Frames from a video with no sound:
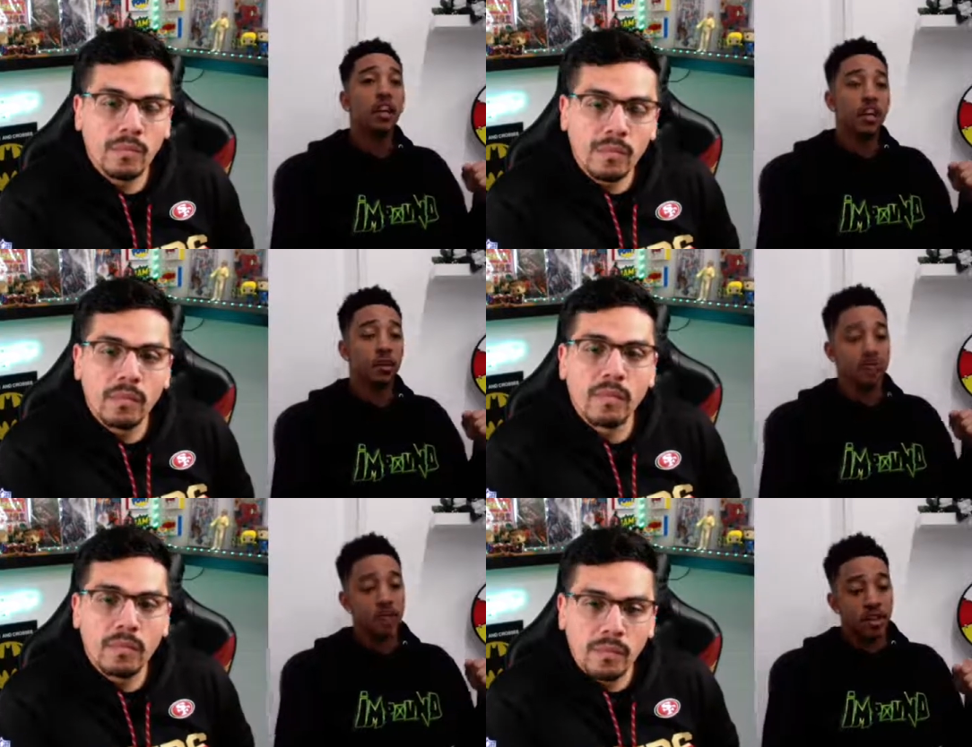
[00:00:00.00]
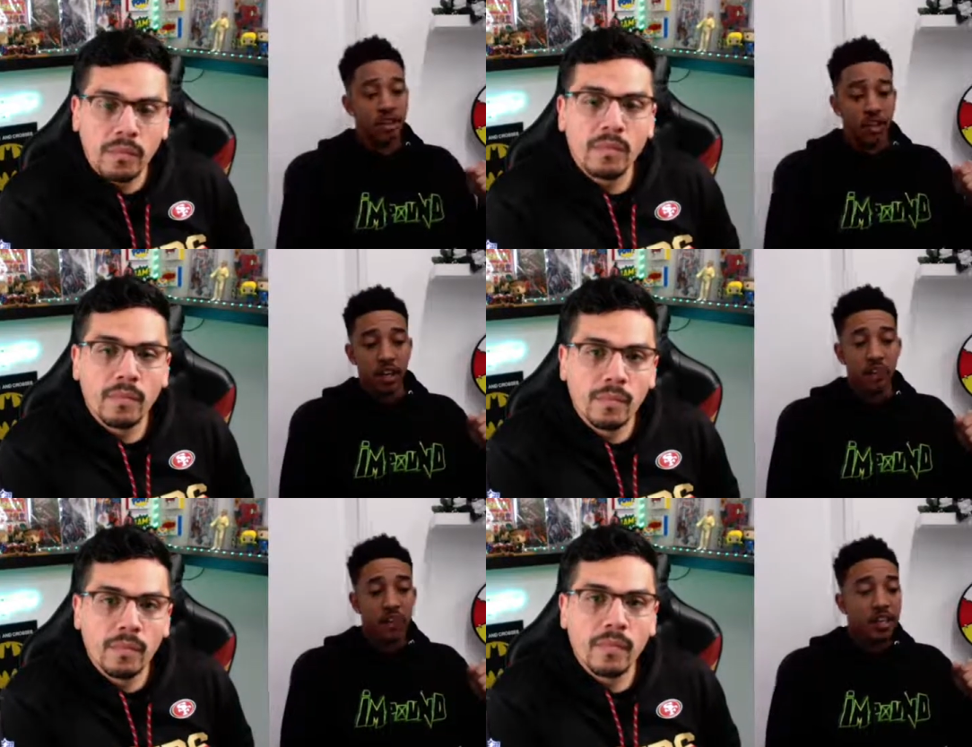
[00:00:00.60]
Speaker 1: um,
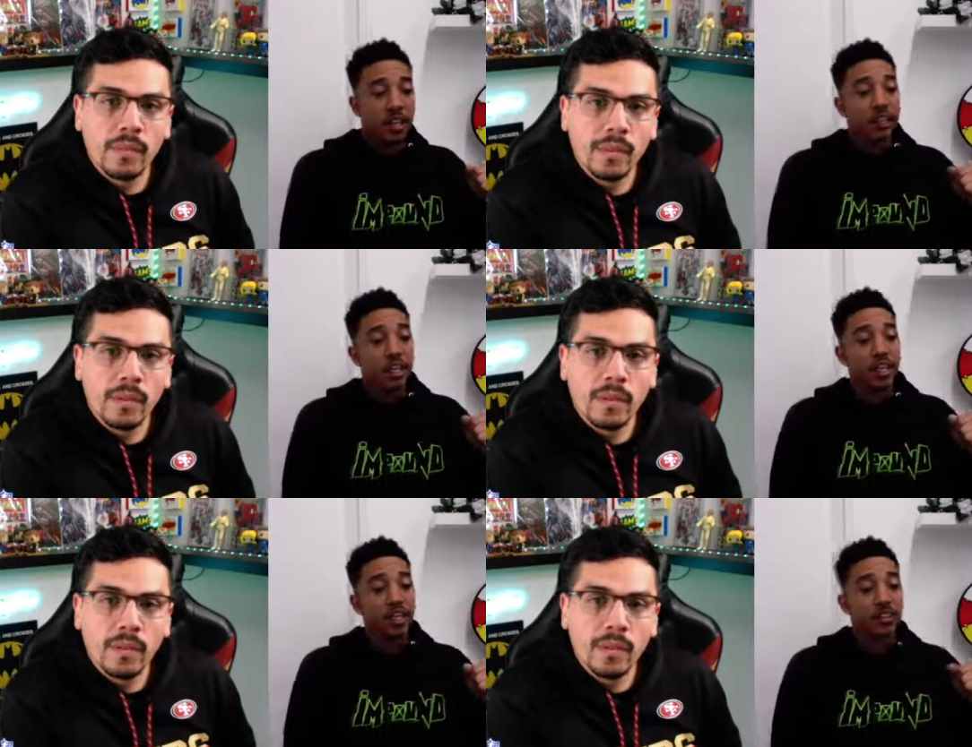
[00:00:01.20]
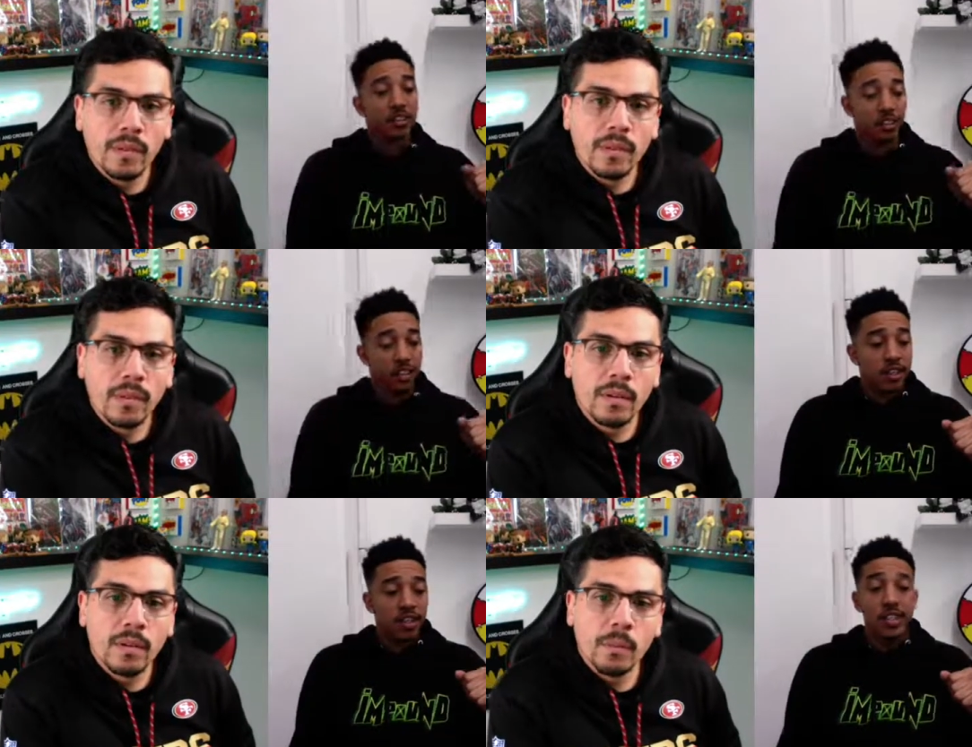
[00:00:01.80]
if anything, it's
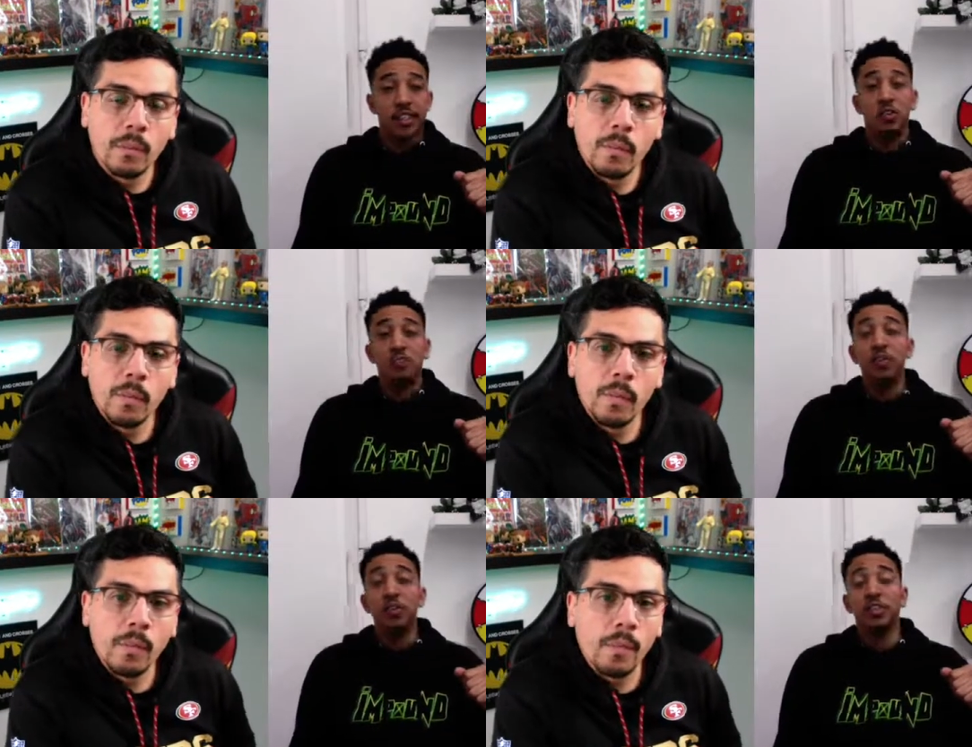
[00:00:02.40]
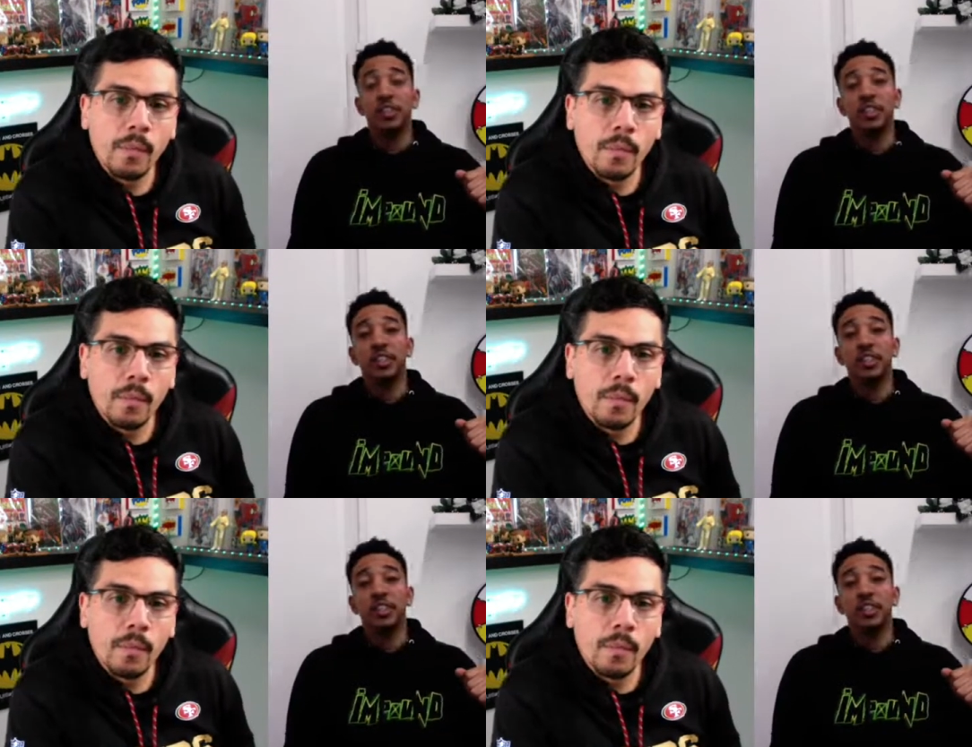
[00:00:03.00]
it's a move